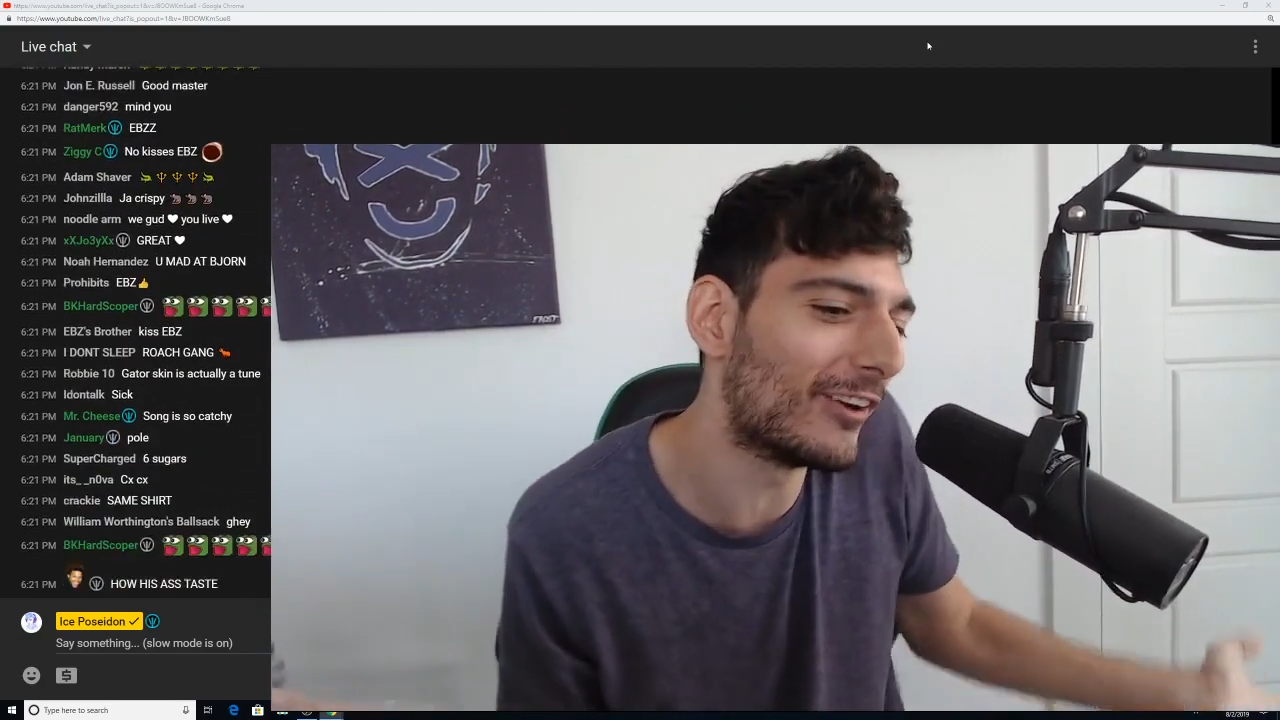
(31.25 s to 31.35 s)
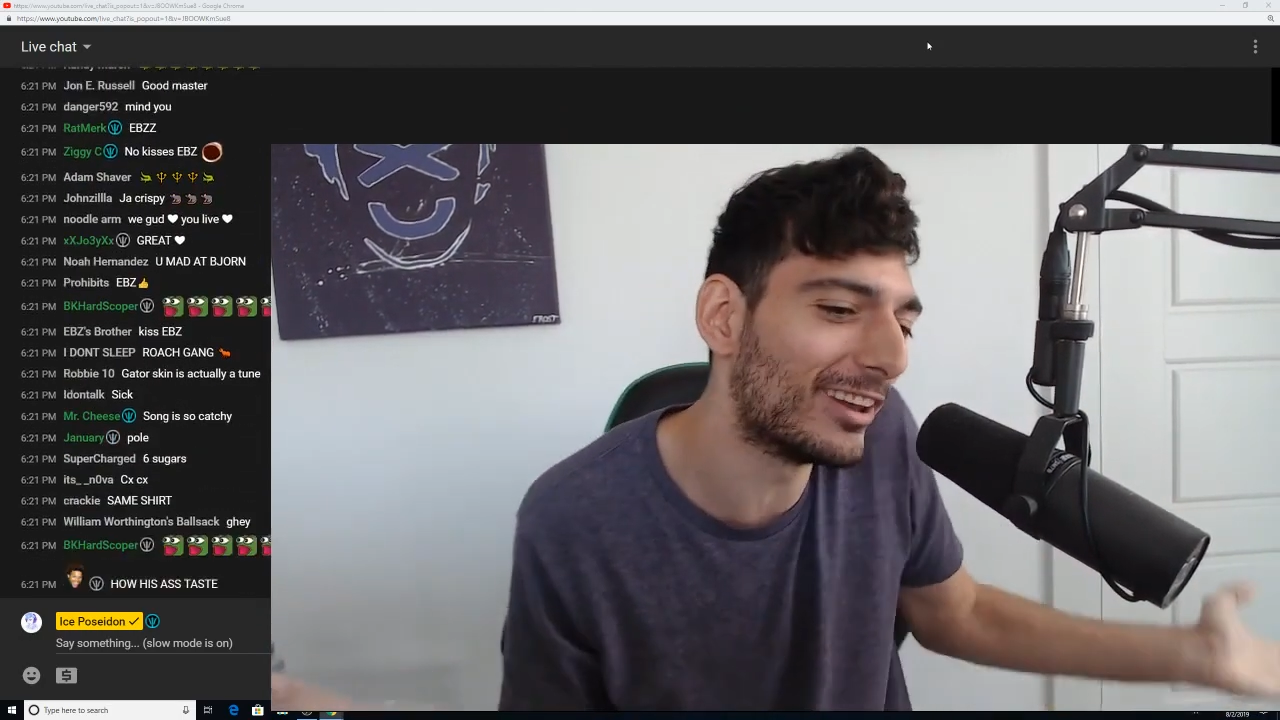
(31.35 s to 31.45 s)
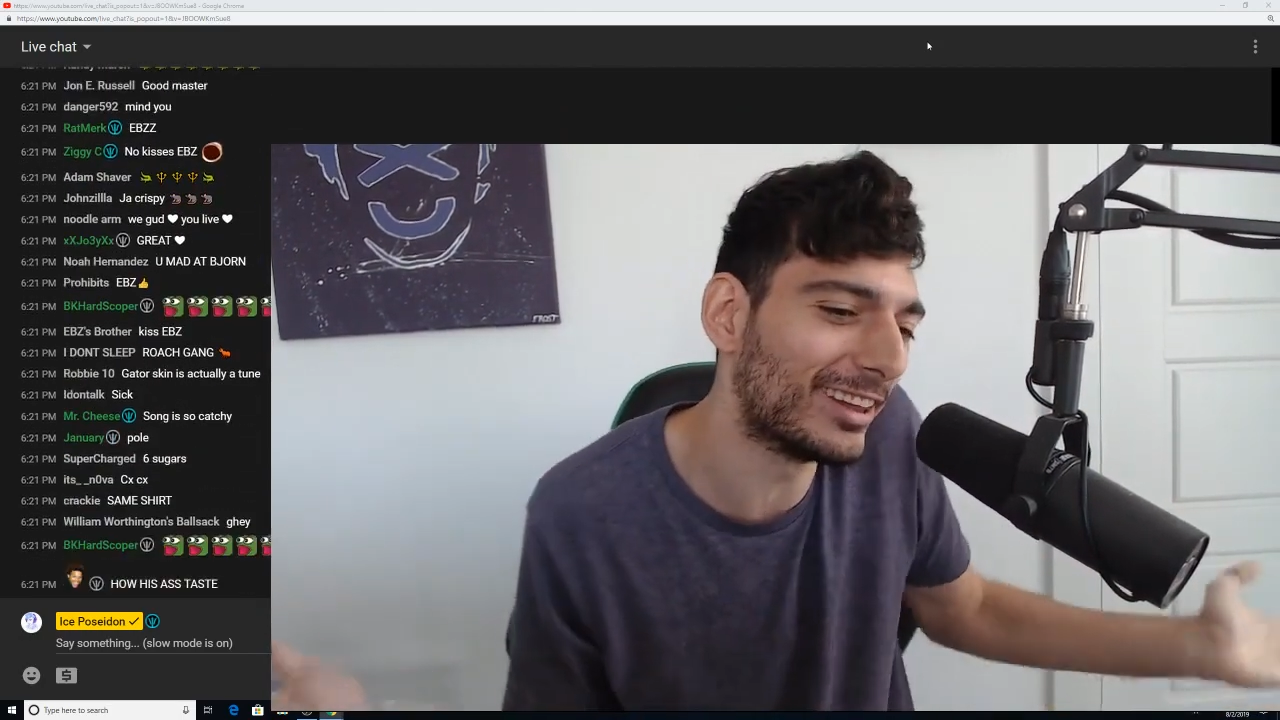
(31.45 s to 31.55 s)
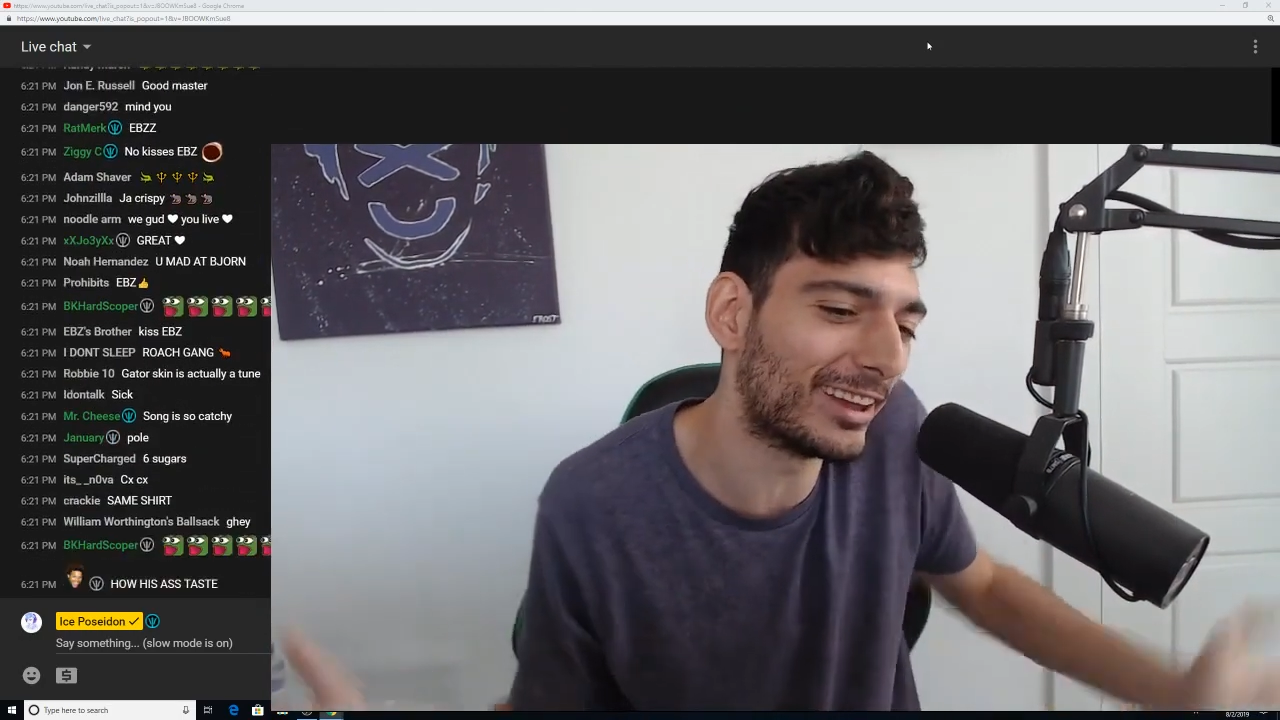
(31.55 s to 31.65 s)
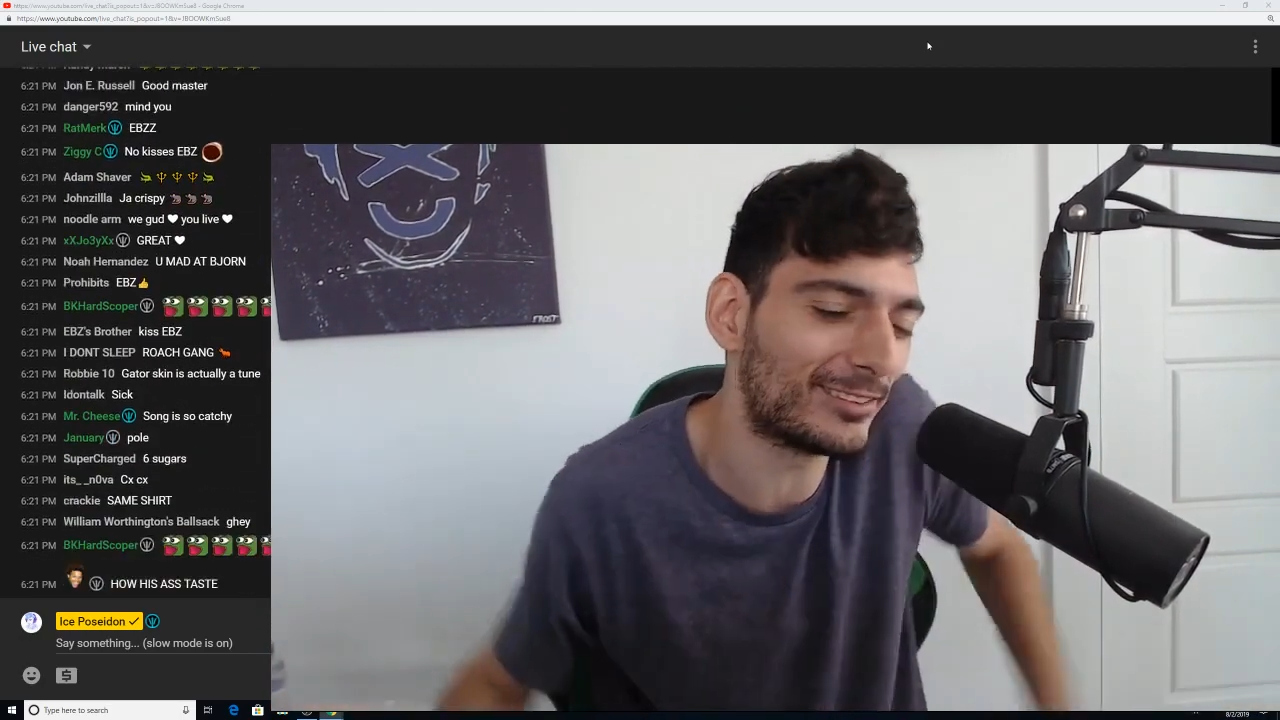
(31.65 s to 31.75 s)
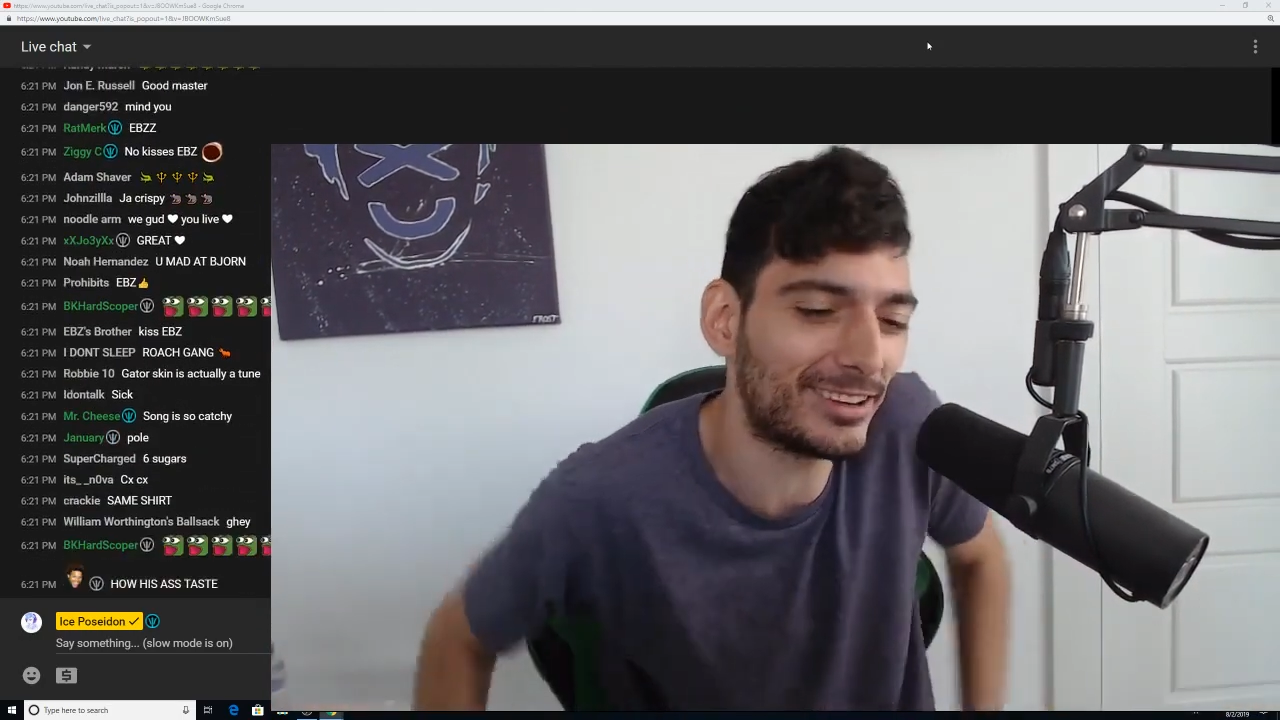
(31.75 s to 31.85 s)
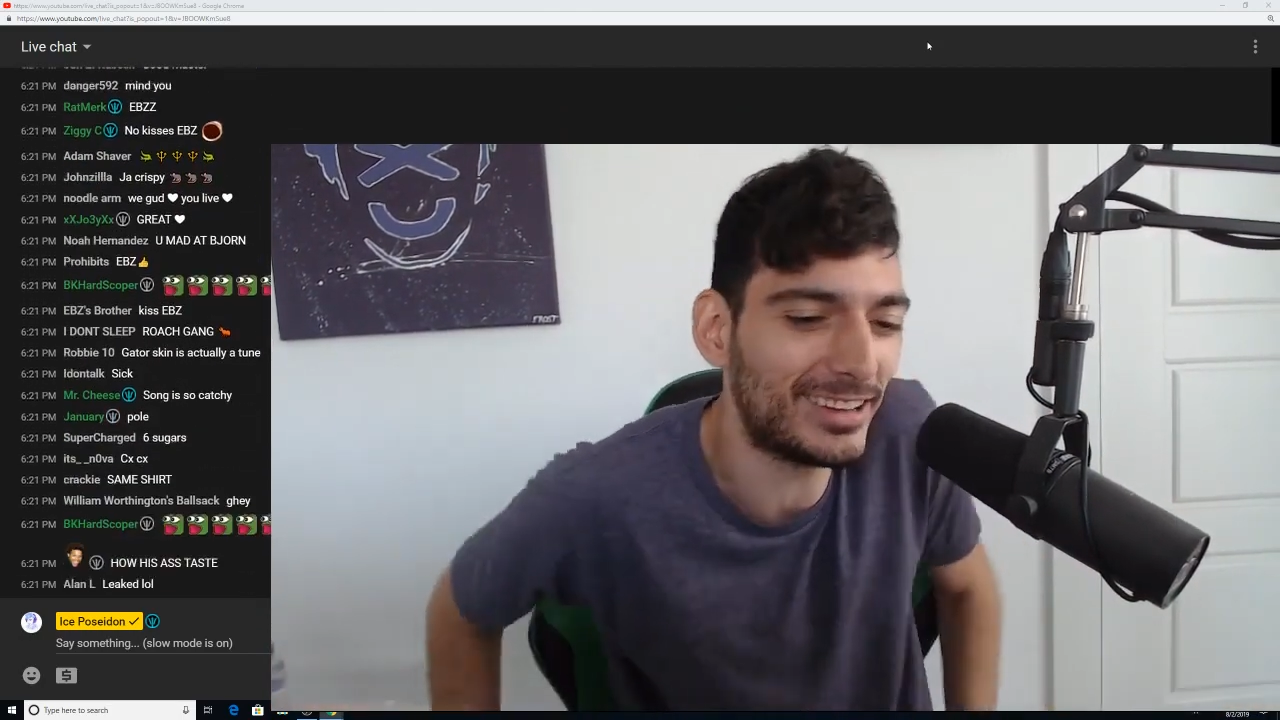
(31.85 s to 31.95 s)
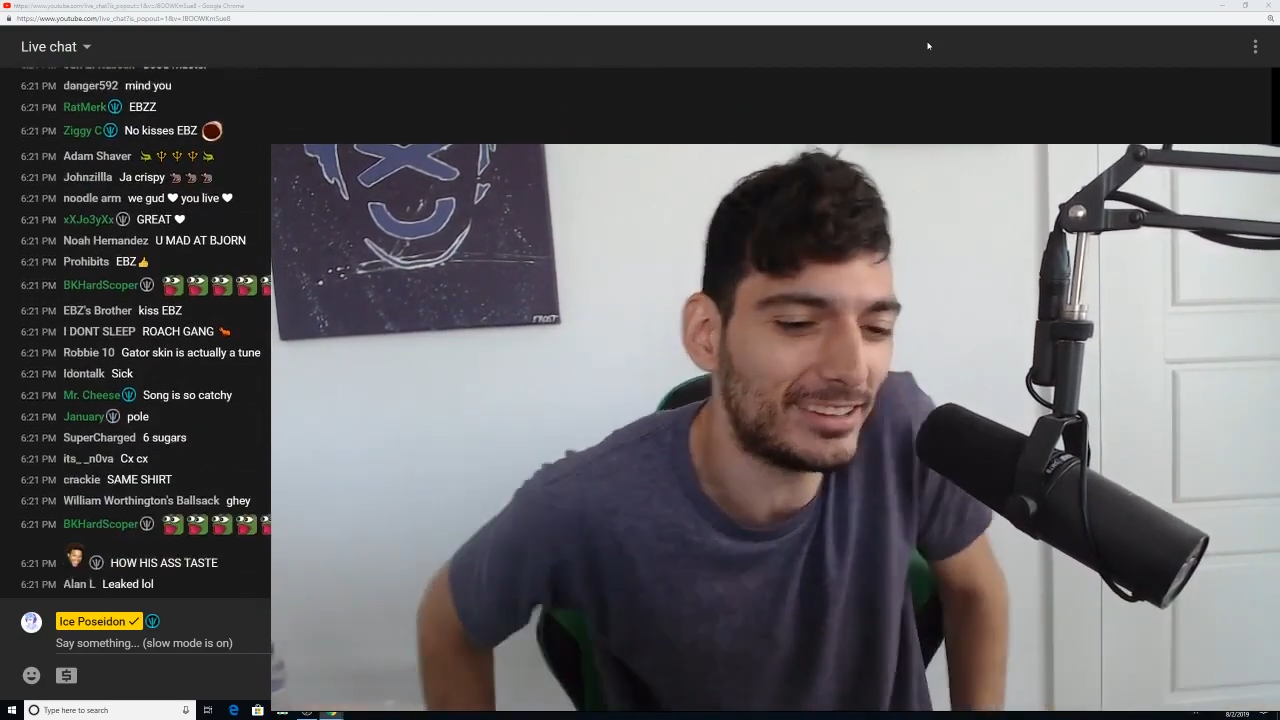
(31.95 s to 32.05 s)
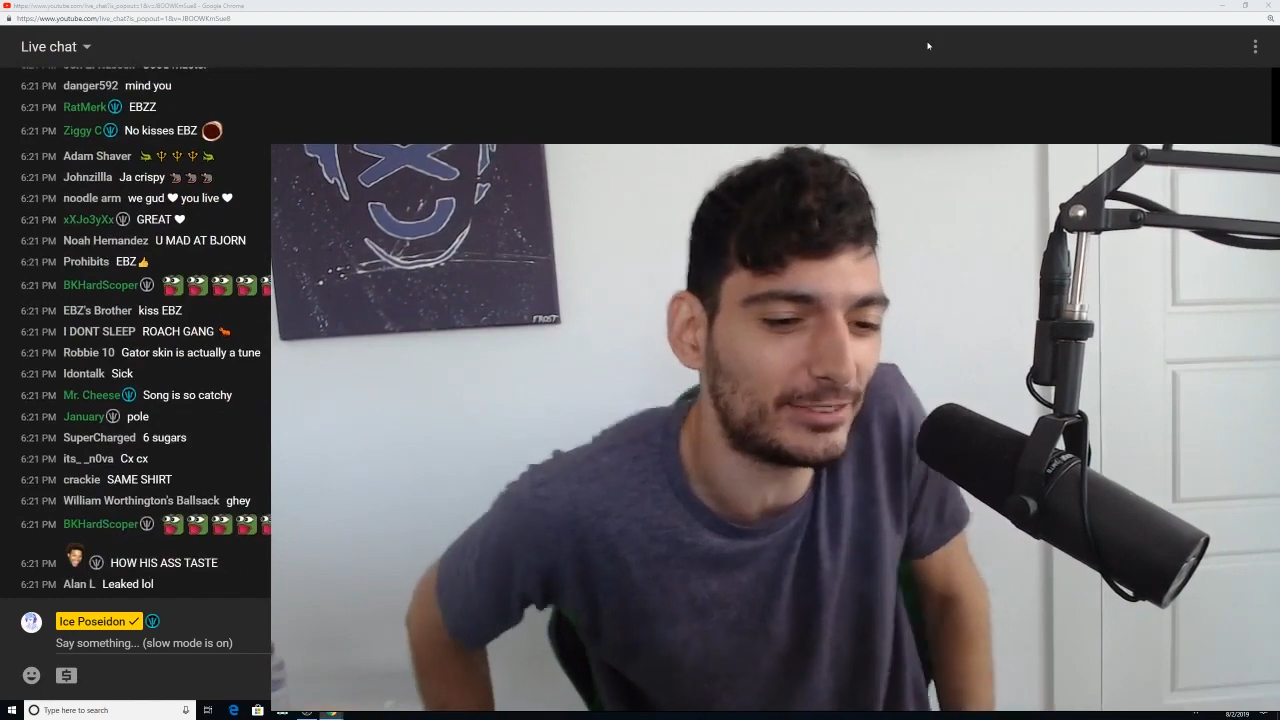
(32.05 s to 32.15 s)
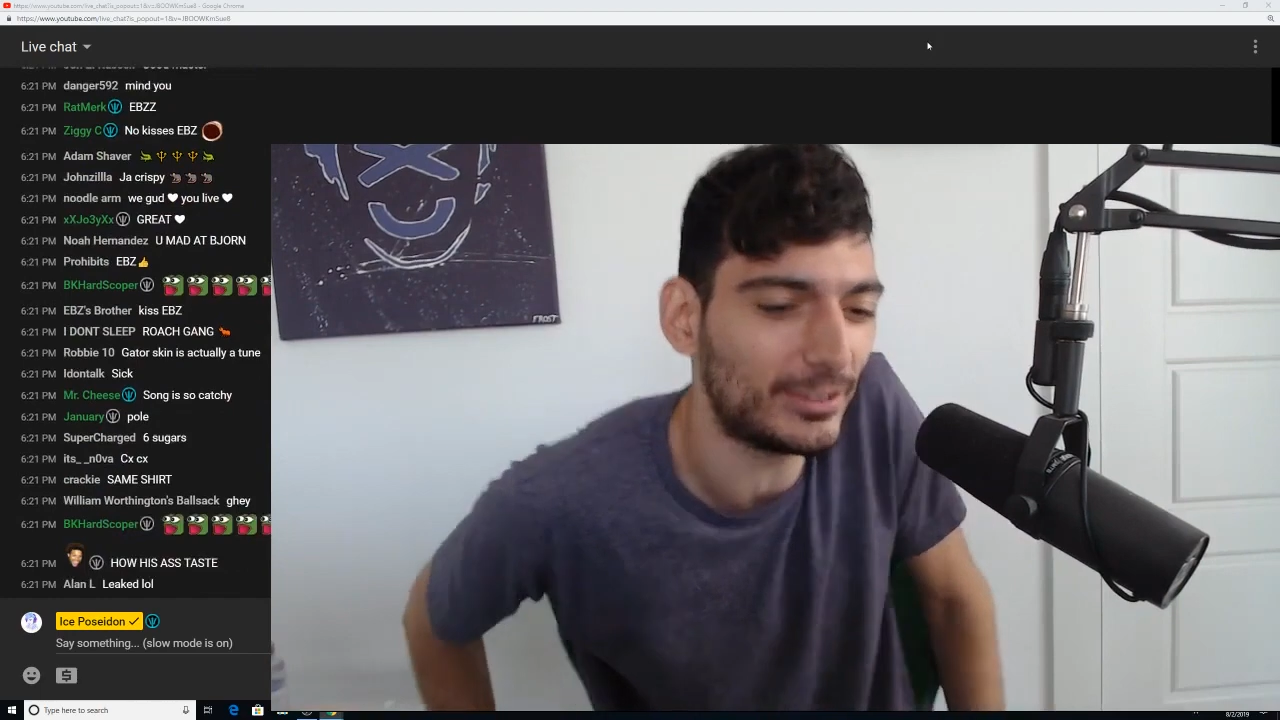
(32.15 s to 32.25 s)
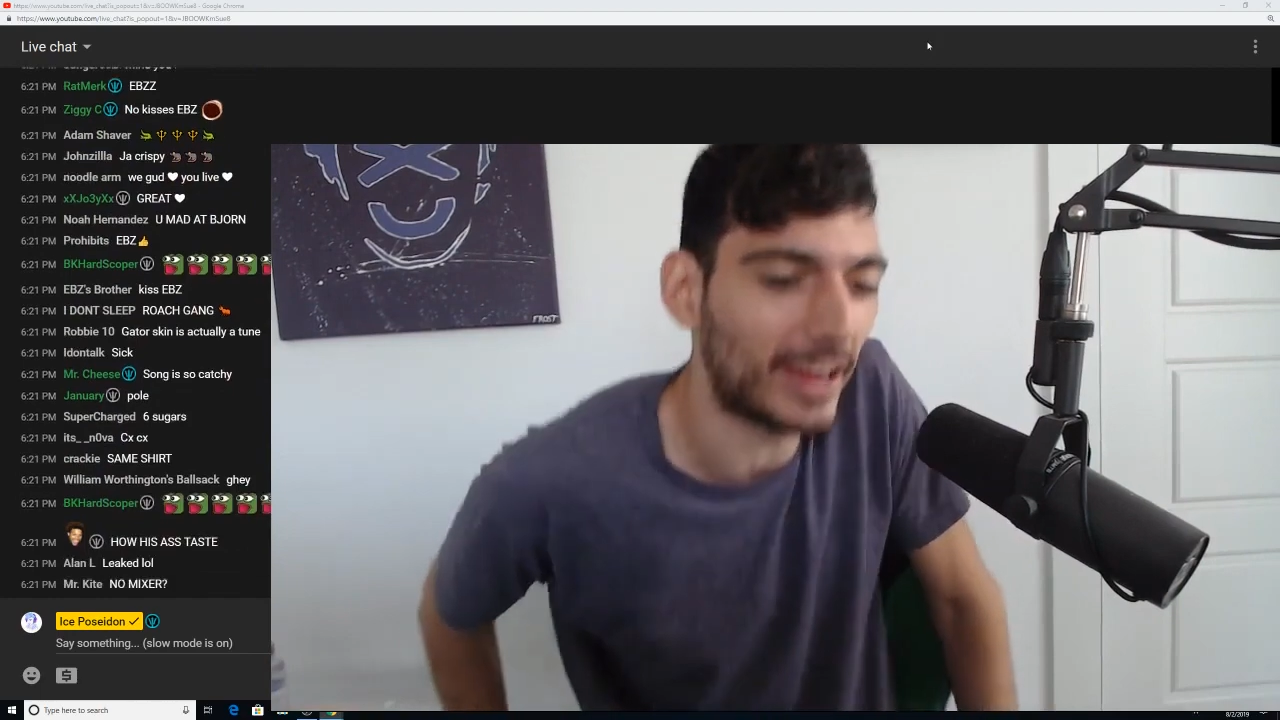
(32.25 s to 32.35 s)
I like he's.